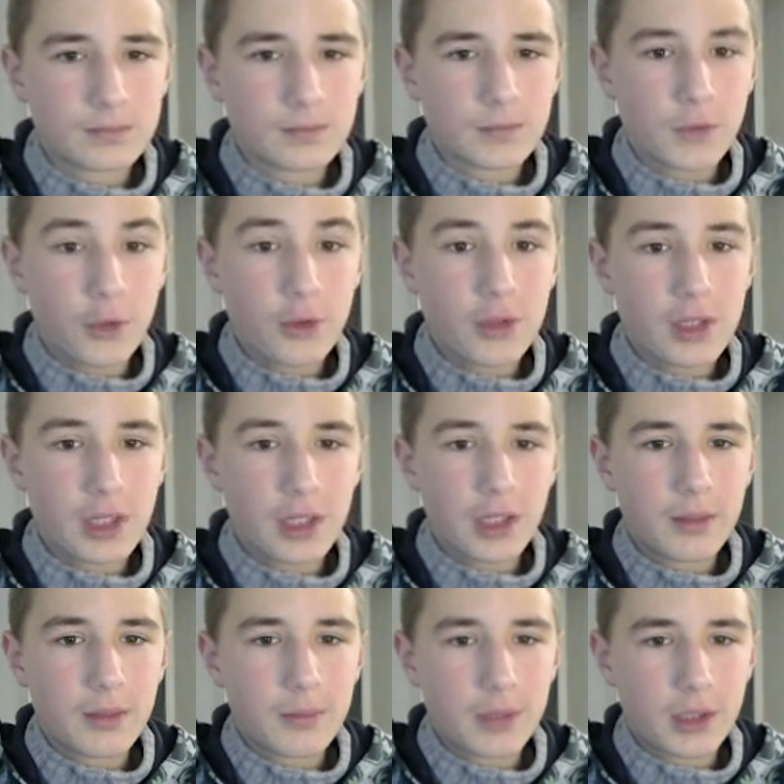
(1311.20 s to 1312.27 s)
don't take
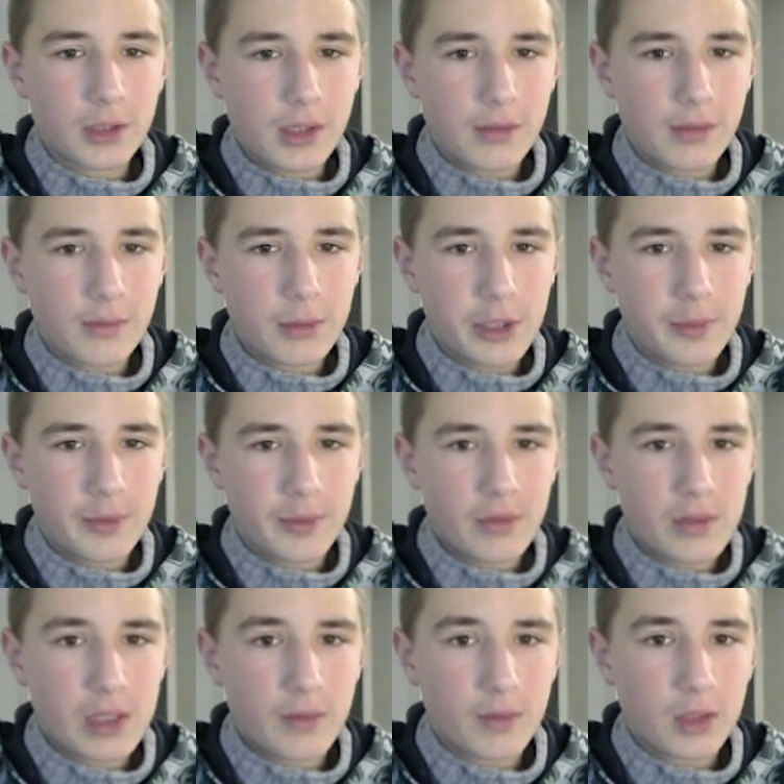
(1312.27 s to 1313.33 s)
because I have bishop of
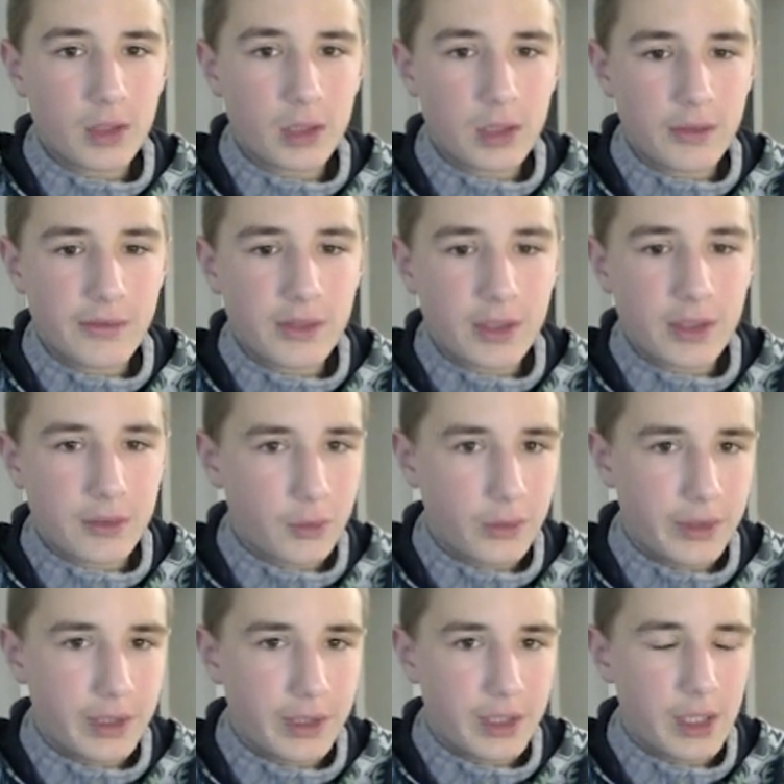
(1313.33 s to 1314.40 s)
7 king of 7
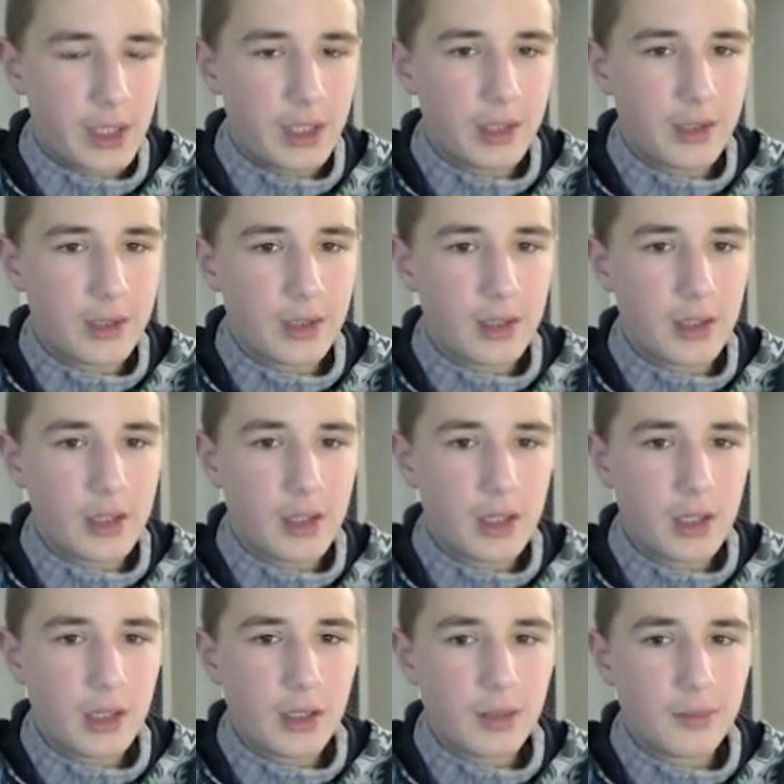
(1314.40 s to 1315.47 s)
queen d8.
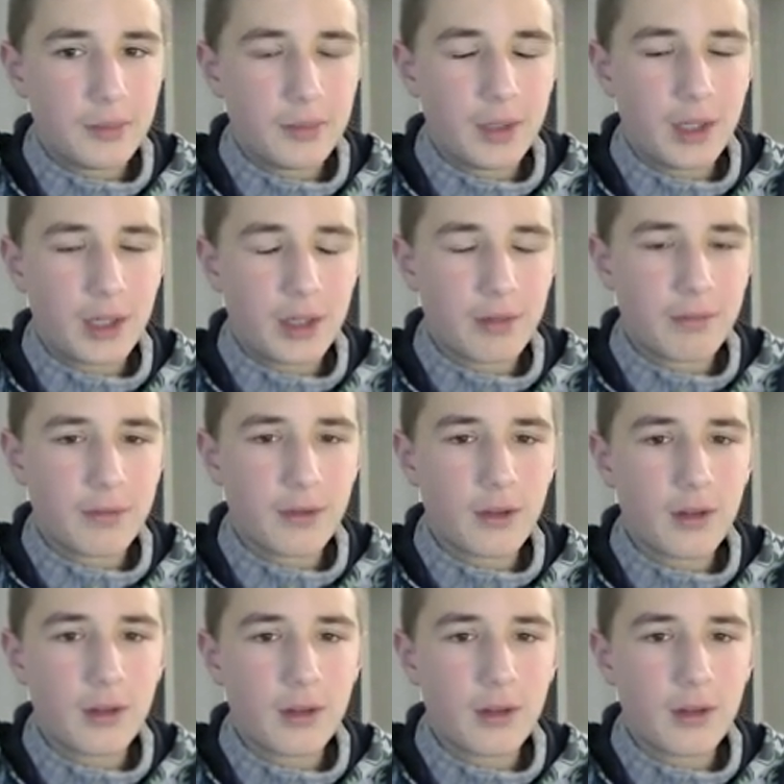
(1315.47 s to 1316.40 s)
Be careful.